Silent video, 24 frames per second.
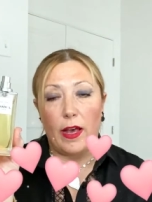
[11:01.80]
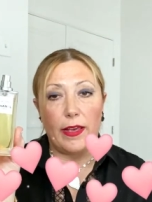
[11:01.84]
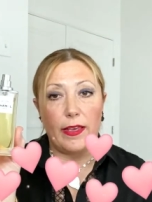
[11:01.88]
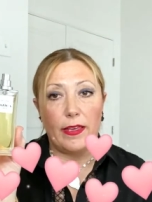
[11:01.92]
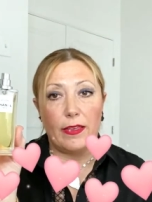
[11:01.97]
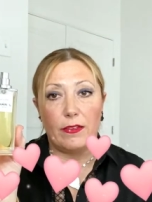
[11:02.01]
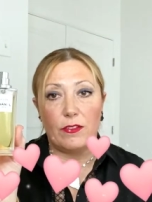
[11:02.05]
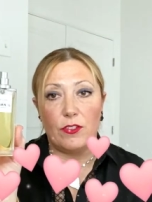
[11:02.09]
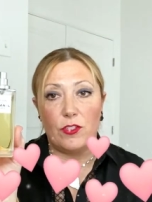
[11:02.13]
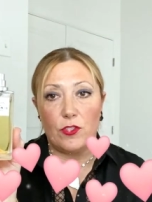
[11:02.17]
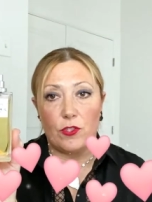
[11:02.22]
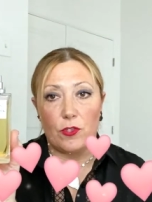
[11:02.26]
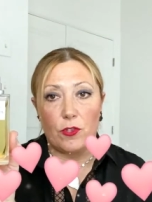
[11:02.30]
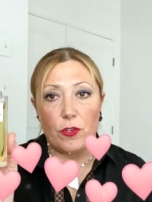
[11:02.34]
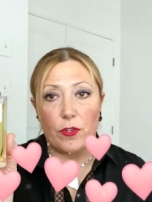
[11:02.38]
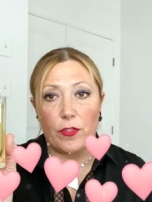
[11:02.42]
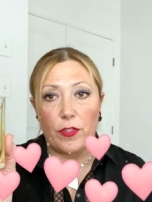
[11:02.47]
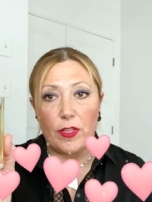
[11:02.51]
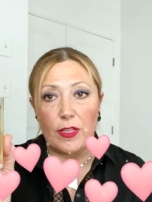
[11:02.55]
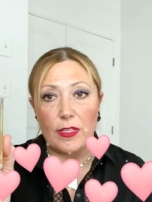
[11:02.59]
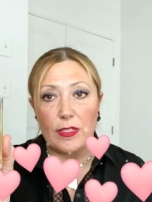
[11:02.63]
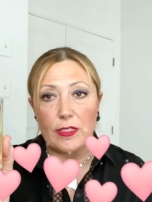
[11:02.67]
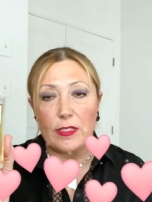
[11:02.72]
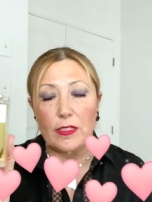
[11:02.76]
I adore
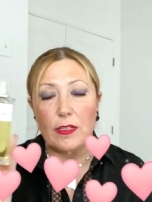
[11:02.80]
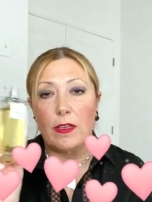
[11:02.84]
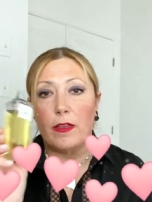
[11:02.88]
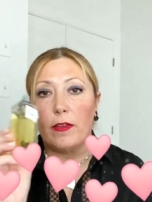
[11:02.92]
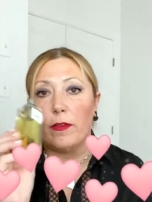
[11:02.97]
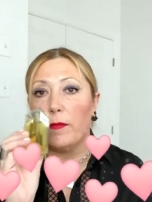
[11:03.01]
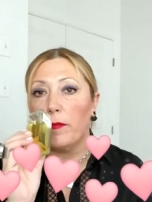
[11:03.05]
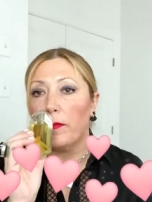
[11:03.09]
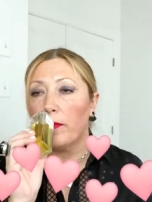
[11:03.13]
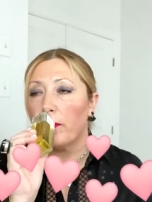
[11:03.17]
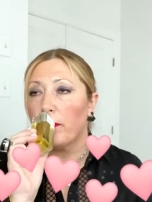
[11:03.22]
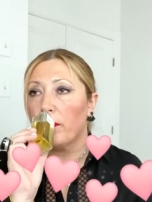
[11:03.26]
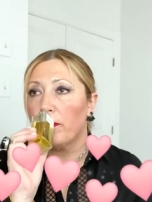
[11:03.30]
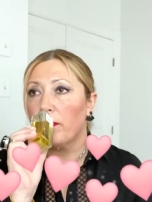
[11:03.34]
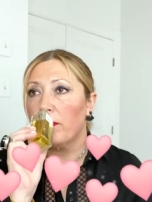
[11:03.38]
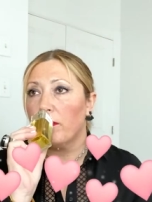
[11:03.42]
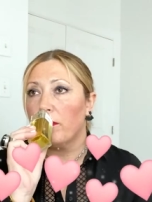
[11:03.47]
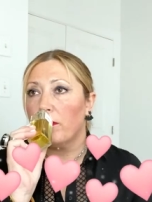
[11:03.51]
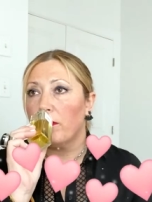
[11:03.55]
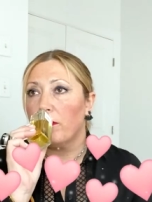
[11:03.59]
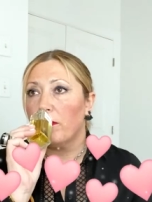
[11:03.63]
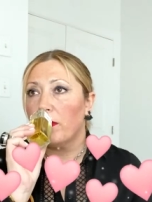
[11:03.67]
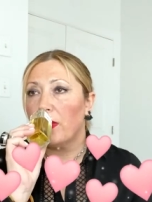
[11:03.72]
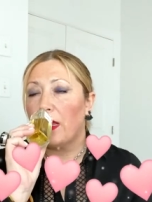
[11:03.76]
this.
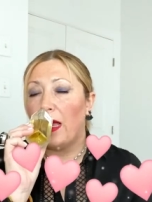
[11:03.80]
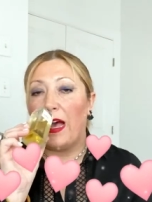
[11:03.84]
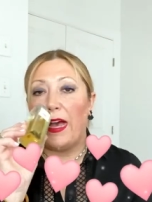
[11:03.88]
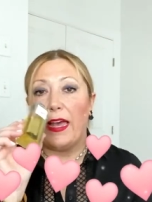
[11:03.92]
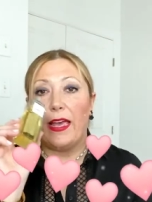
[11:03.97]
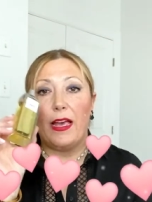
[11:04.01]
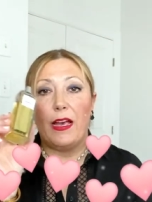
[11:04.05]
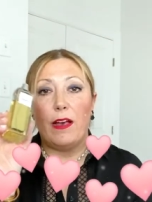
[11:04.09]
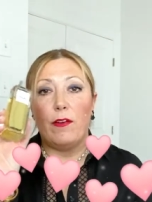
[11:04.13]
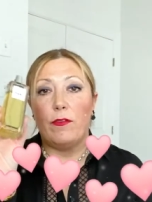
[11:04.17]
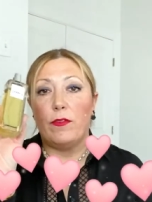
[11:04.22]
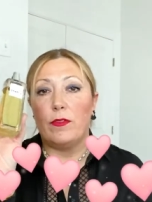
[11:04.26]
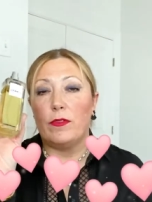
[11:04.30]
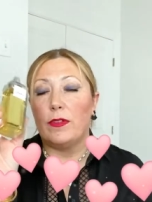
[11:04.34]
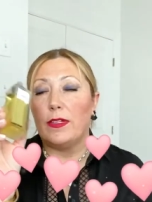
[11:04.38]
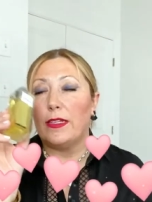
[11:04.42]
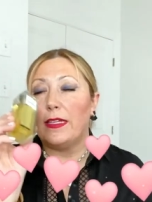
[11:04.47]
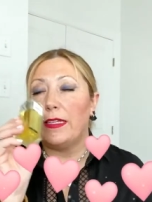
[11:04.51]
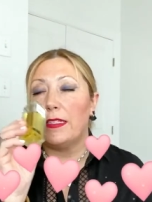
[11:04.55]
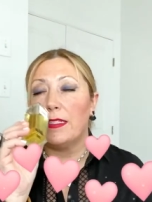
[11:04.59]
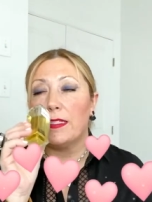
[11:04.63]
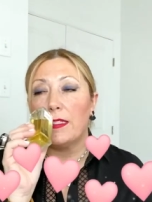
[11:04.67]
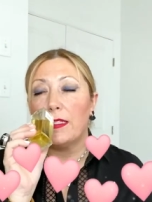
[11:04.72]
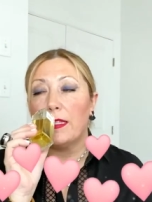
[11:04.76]
I have,
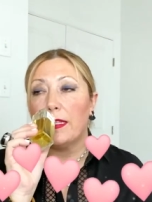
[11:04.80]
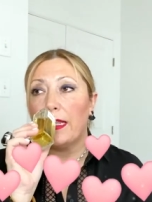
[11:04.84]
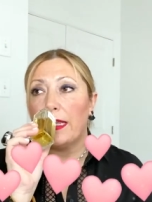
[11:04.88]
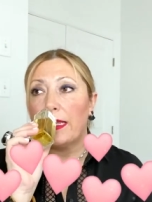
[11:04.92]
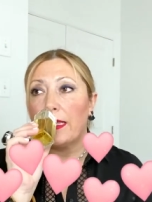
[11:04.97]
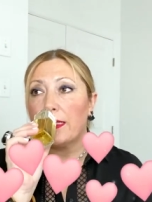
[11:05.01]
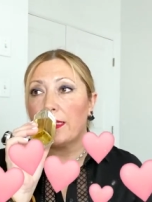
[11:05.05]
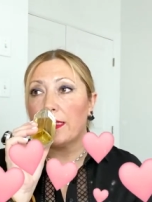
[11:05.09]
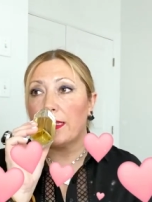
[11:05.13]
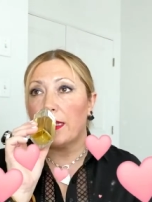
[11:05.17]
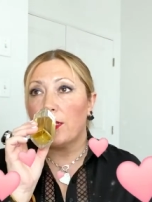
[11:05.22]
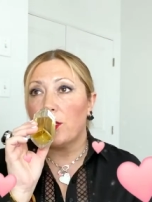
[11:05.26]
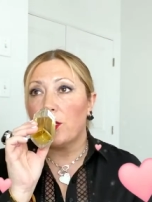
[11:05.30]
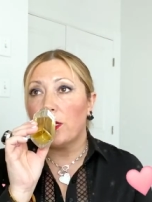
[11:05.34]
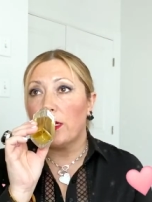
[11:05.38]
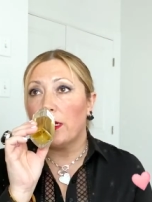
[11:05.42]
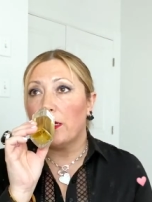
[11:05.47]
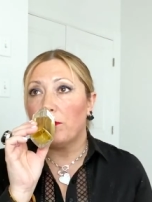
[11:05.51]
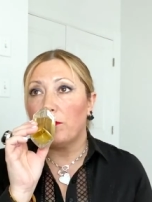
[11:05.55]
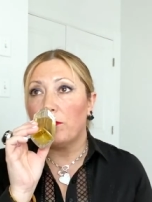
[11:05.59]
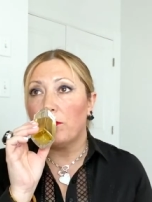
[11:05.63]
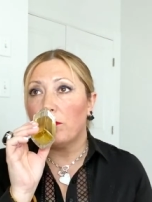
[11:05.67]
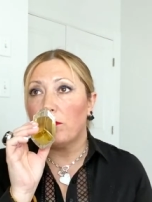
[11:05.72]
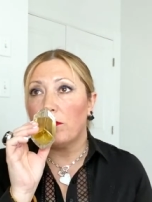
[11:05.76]
it's like such
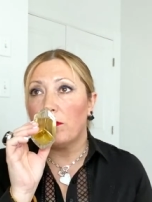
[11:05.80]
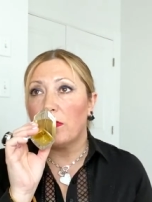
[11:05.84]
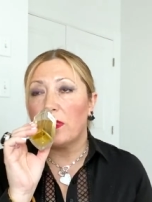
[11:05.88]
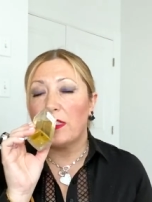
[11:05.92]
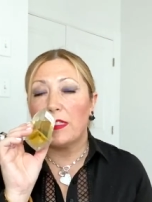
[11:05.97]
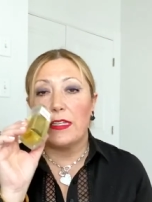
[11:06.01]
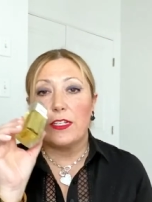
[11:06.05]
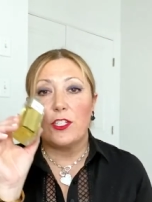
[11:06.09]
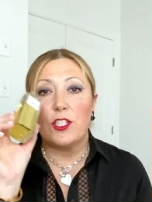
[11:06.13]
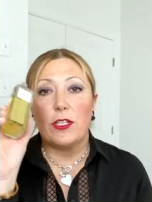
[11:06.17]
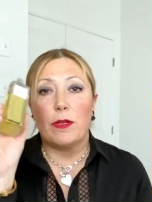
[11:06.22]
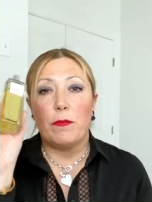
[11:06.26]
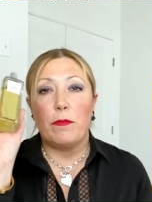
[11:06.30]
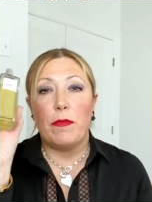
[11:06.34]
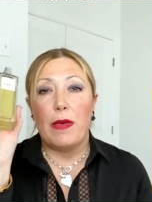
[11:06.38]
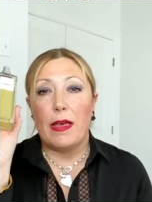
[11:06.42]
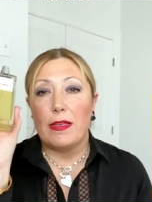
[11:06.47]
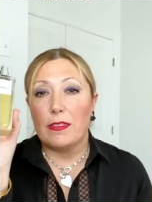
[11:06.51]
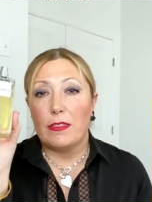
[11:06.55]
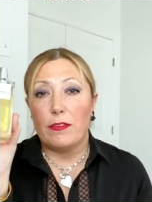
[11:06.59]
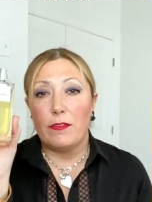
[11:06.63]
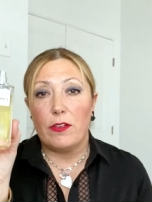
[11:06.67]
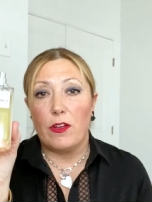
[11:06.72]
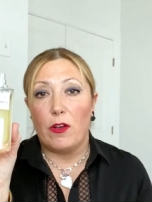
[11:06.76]
a, such a
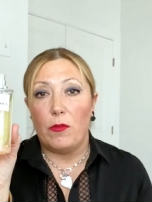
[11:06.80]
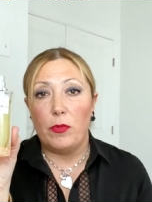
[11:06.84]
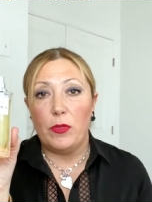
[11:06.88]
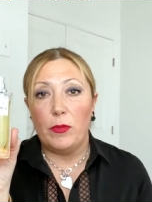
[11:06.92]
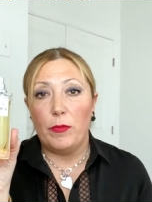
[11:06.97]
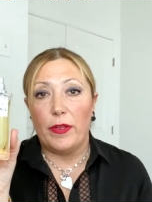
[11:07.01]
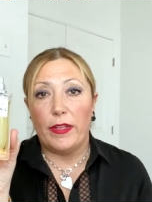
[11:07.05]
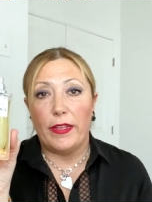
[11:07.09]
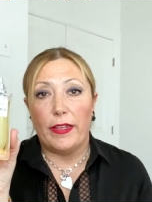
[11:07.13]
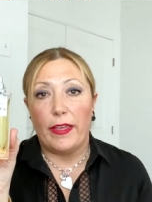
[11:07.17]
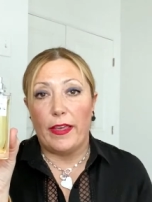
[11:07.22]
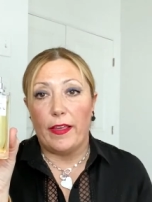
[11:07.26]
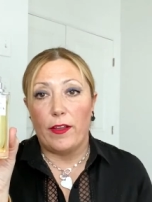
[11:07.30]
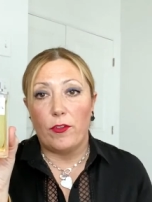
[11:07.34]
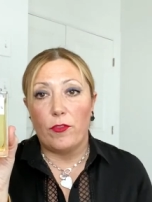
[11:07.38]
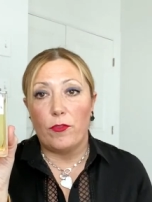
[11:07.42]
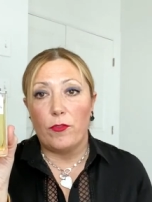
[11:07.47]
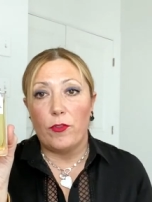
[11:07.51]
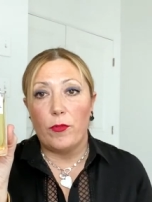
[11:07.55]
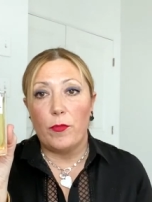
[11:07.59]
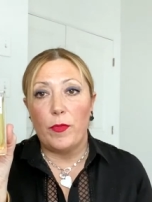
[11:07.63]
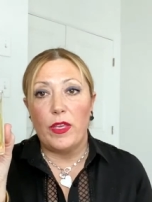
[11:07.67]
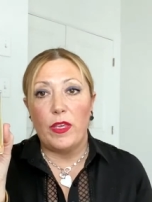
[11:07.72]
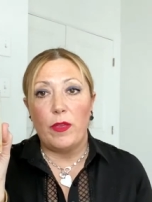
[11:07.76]
massive compliment getter
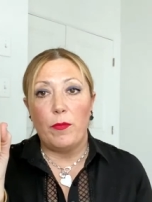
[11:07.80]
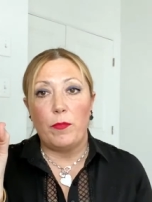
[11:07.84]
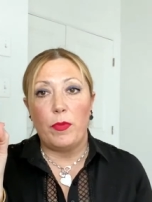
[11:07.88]
for me.